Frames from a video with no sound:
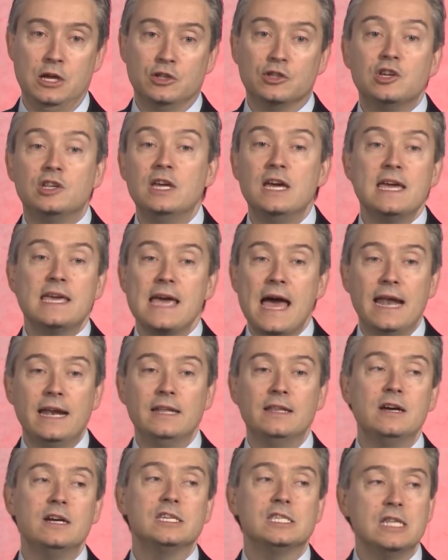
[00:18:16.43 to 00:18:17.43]
Today,
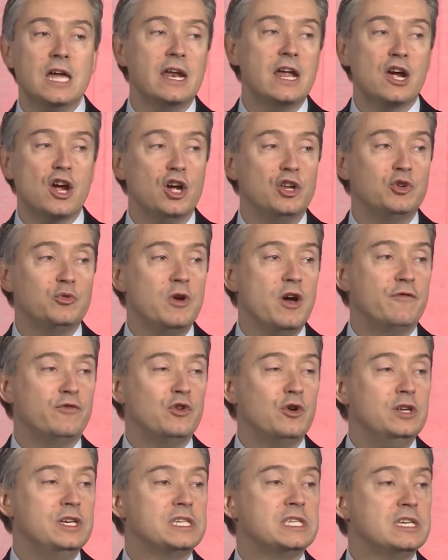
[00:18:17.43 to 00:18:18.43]
Canada is not a country of
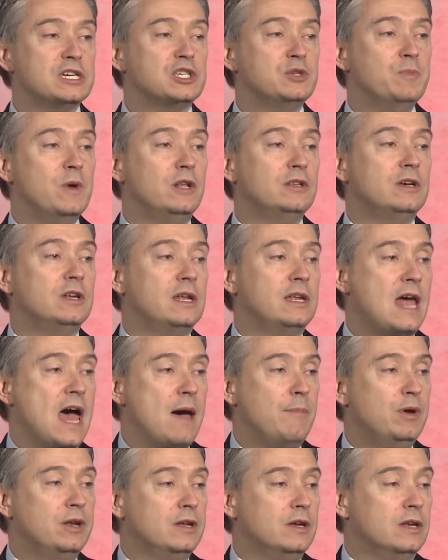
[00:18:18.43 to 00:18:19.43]
36 million
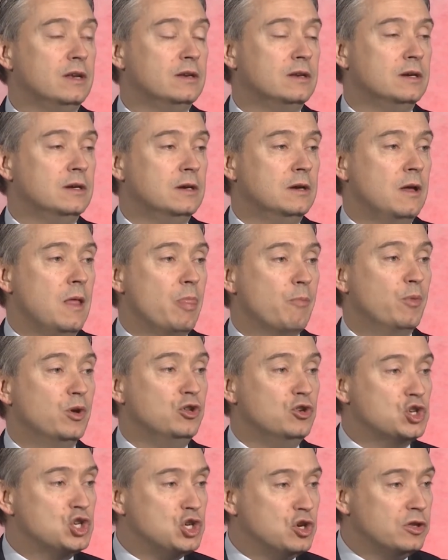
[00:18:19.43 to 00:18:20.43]
inhabitants,
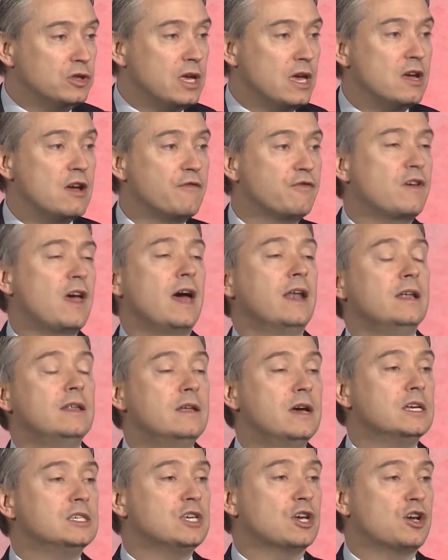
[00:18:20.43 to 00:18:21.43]
but you should think of
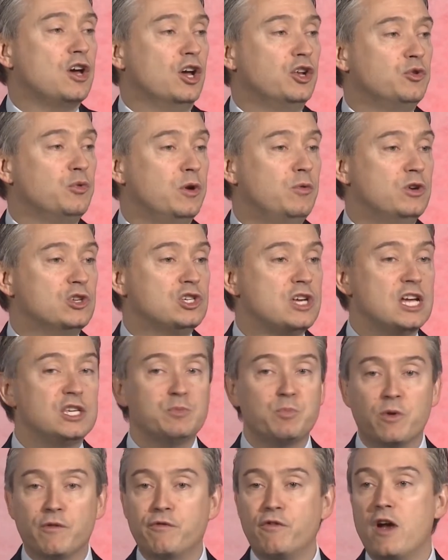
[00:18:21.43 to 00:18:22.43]
Canada as a country which
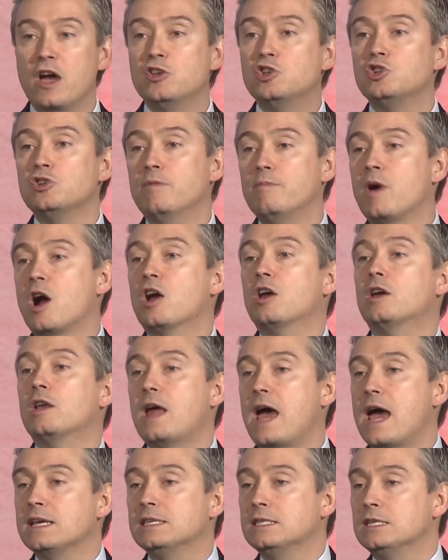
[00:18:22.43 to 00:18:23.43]
has preferential market
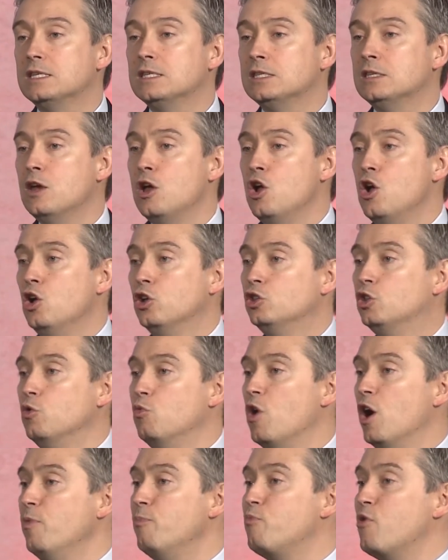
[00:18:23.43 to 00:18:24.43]
access to
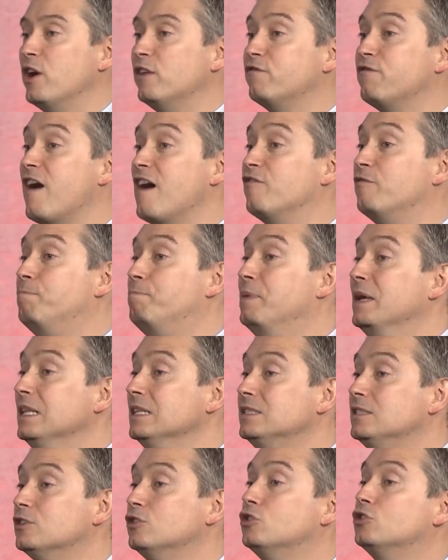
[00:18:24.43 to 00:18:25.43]
1.5
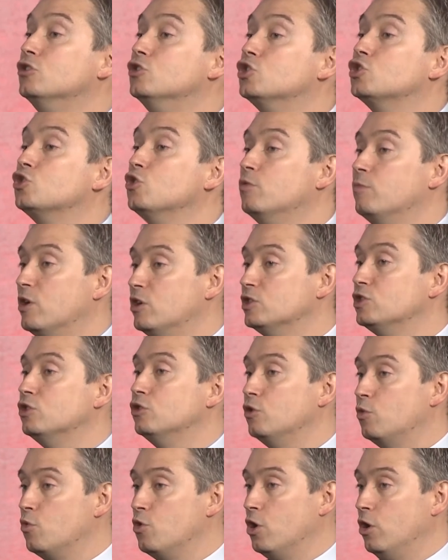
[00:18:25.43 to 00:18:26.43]
billion consumers
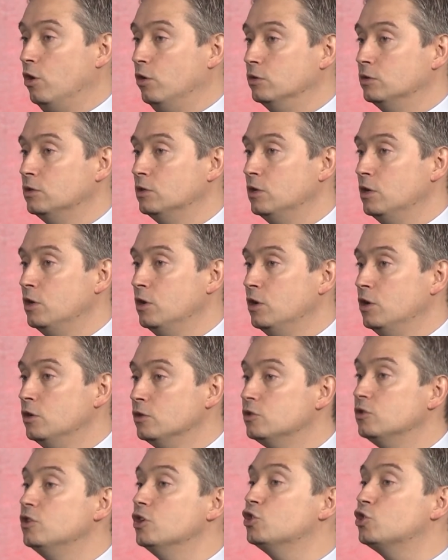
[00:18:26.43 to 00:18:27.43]
in the world,
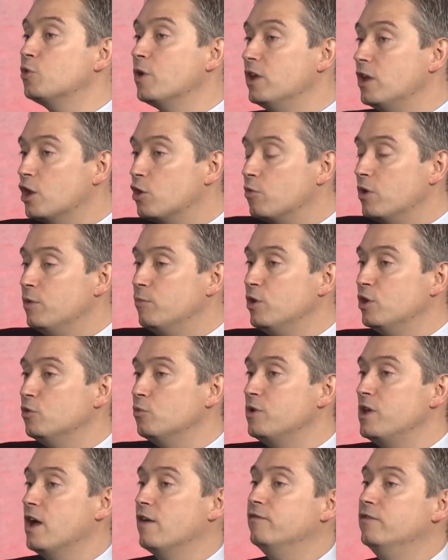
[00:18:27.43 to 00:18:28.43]
to the trade
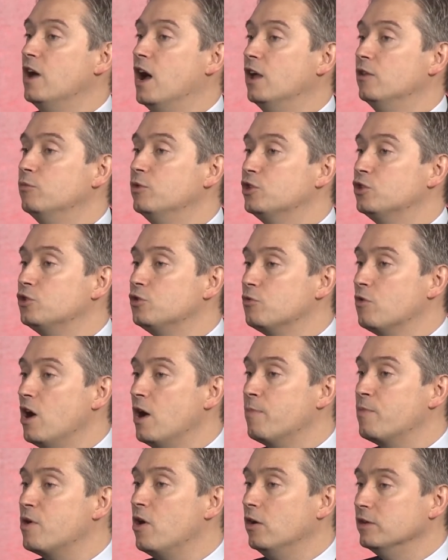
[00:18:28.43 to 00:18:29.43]
agreement we have done with
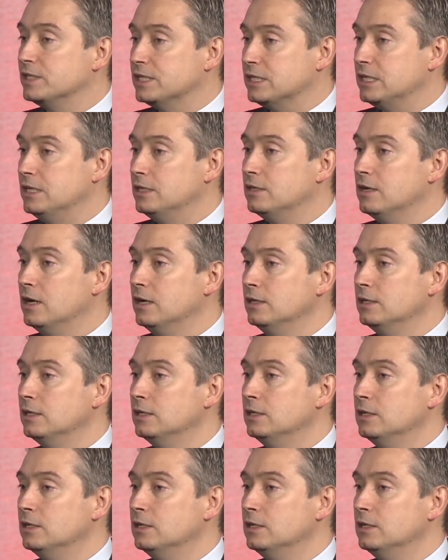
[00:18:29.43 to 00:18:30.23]
Europe called CETA,